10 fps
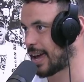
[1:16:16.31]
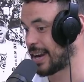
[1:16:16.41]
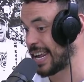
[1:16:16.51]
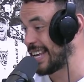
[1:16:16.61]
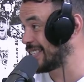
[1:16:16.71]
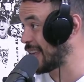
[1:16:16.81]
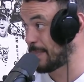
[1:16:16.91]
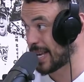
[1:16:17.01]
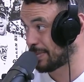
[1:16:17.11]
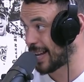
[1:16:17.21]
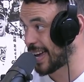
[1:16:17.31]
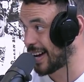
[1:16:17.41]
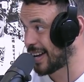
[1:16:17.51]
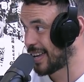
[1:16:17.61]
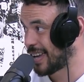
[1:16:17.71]
and he's their best
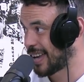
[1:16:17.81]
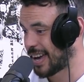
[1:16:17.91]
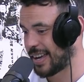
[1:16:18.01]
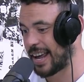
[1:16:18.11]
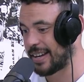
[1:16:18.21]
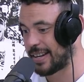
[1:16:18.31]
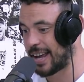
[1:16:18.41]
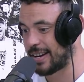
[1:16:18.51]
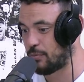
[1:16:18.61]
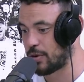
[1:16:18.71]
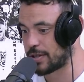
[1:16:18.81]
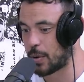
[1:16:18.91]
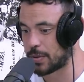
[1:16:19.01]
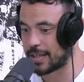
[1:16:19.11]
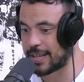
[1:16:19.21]
player, and
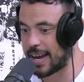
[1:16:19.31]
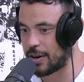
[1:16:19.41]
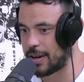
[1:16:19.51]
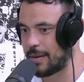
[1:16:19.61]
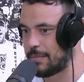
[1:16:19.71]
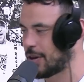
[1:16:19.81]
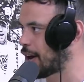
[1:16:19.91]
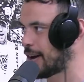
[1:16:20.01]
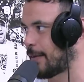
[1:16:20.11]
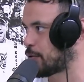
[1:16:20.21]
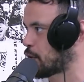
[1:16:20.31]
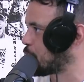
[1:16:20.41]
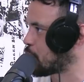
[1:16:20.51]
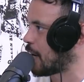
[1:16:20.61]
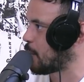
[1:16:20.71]
results dictate on him, you're going after him
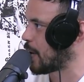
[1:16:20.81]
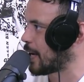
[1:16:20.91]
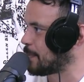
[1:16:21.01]
straight away.